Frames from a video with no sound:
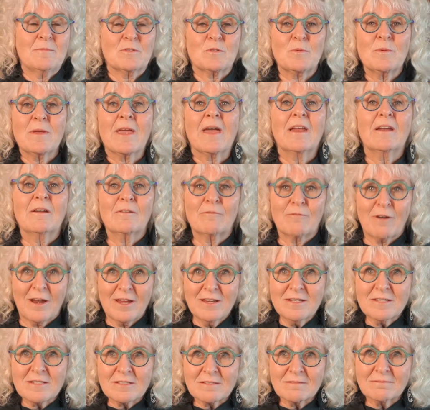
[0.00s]
we get it
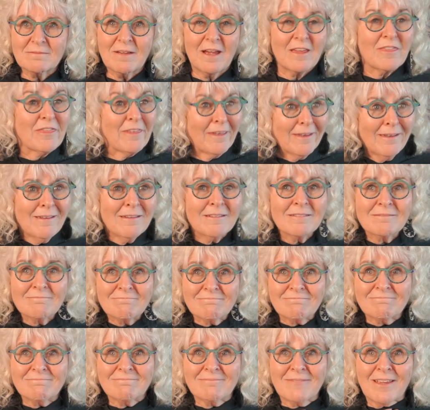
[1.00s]
right, I think,
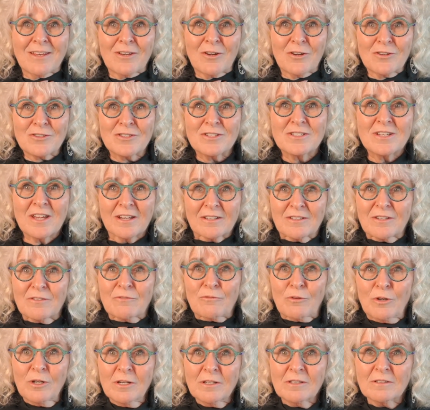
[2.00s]
in our detective
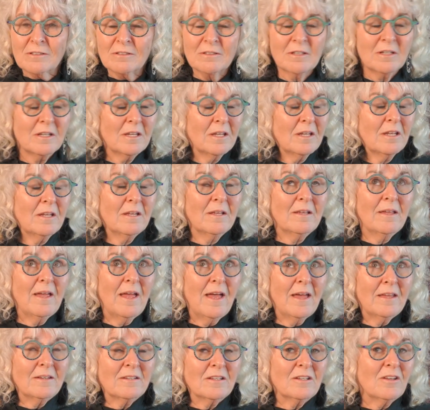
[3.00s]
work.
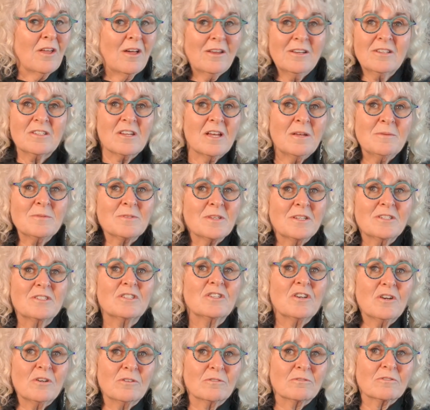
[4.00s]
And a lot of times I
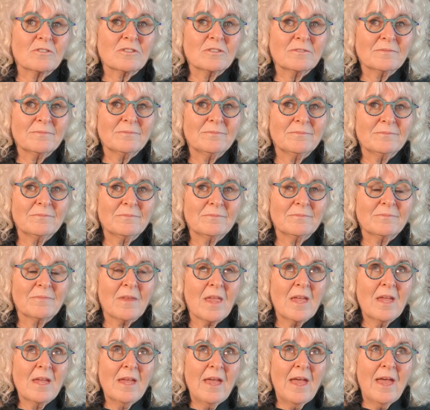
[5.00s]
don't.
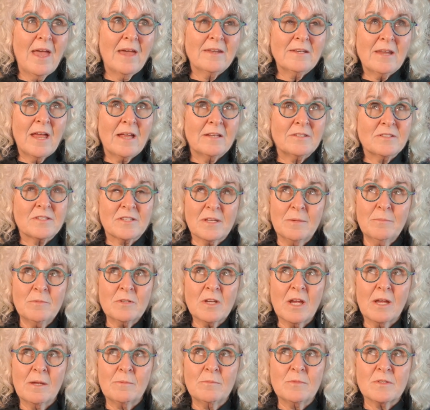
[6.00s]
And
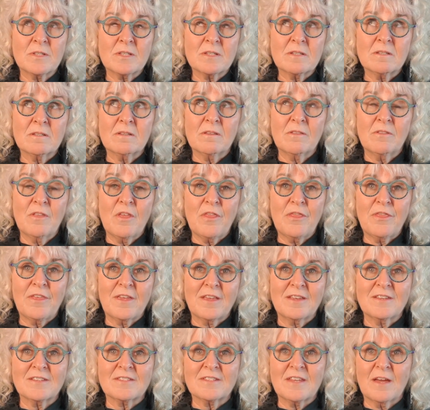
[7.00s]
sometimes the
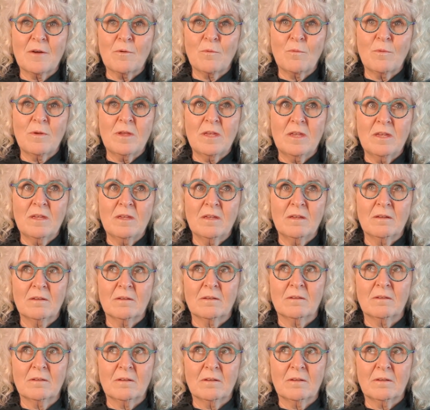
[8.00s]
things that we
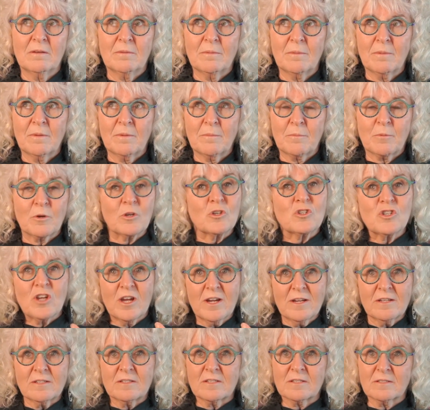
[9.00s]

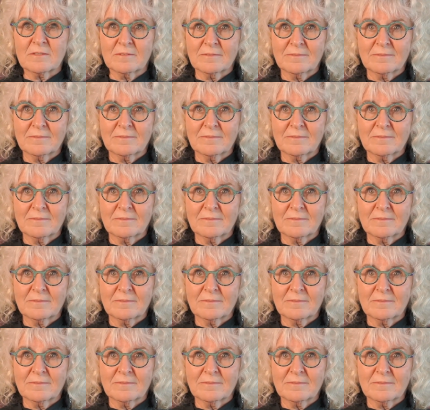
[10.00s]
project